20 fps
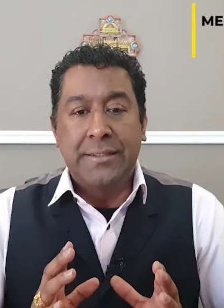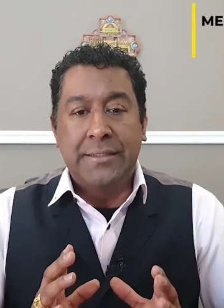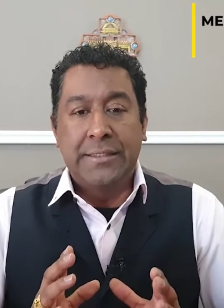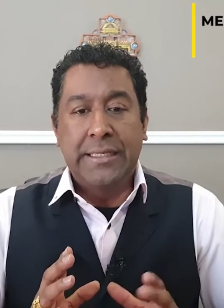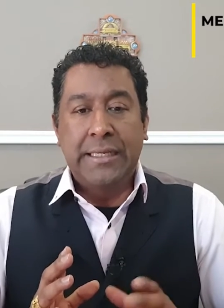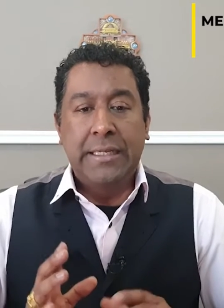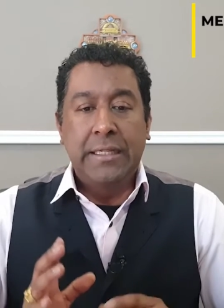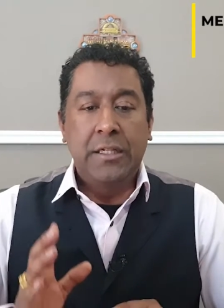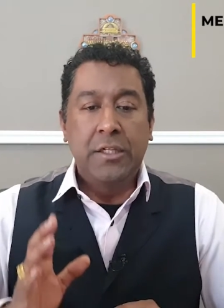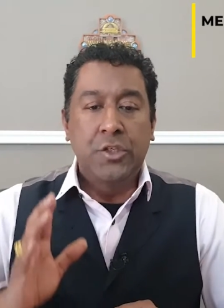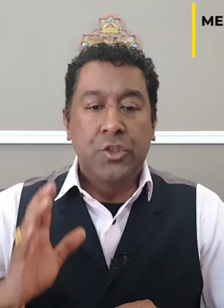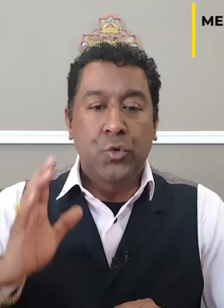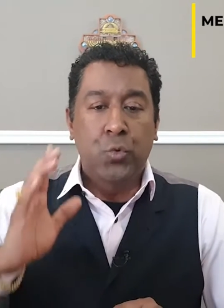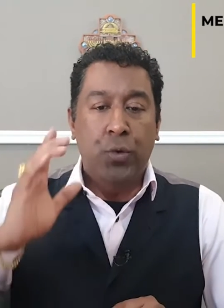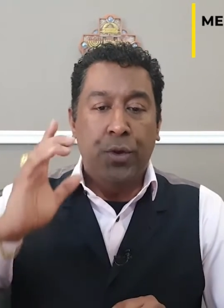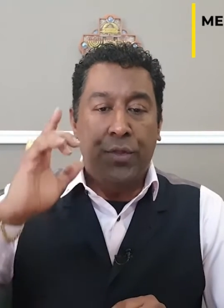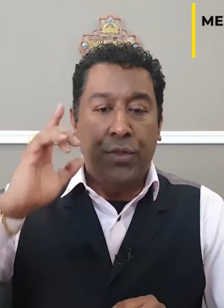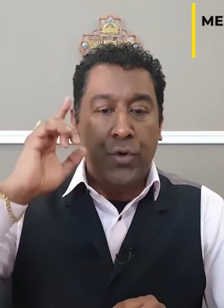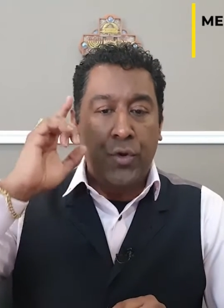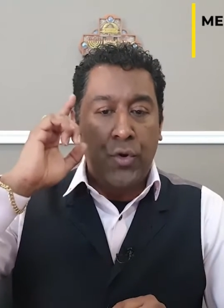deals
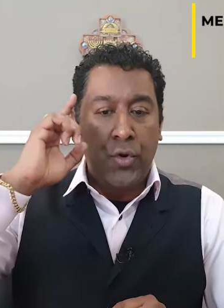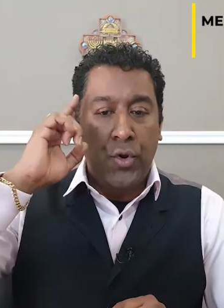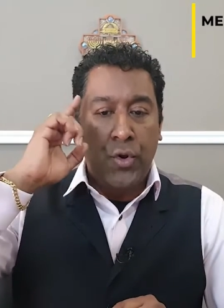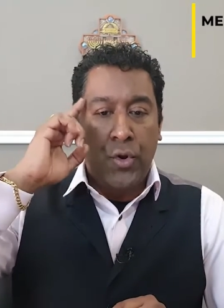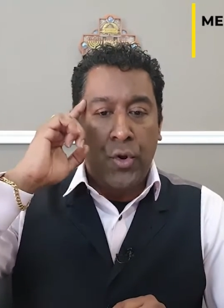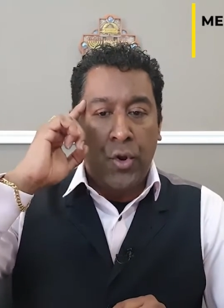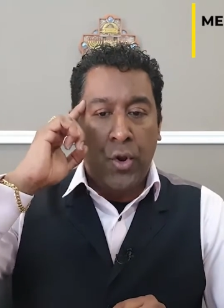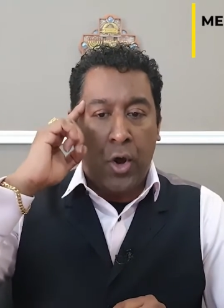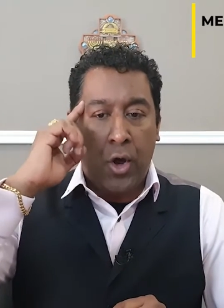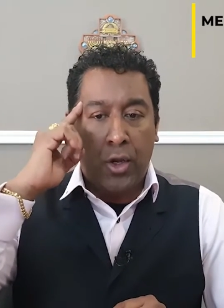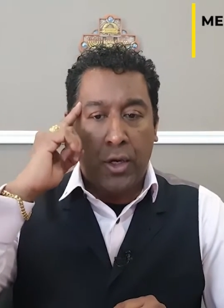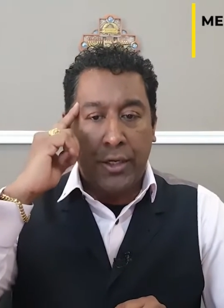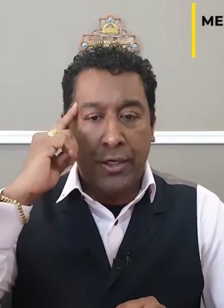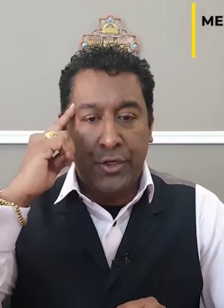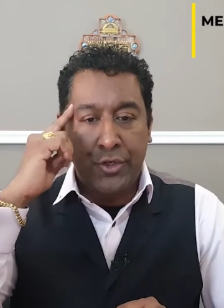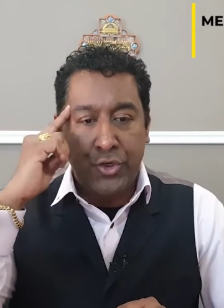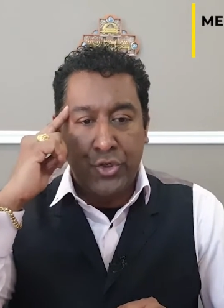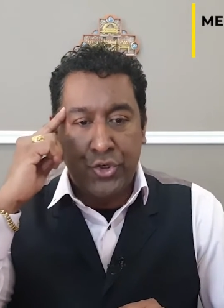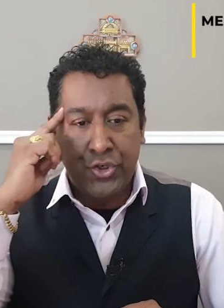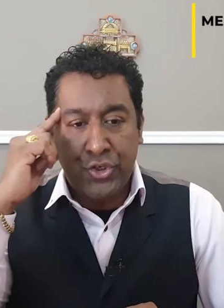with
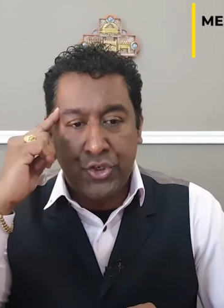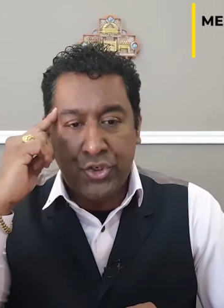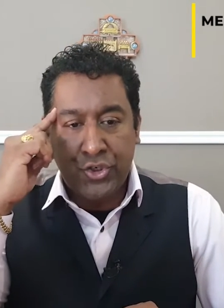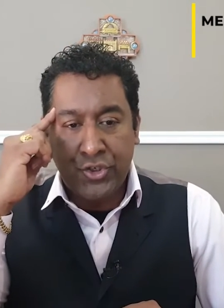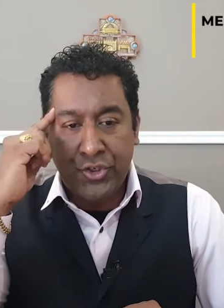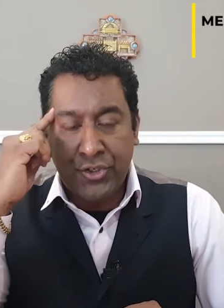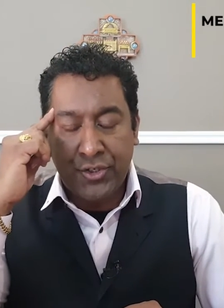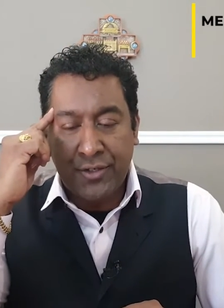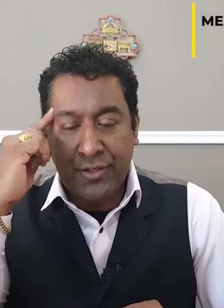knowledge.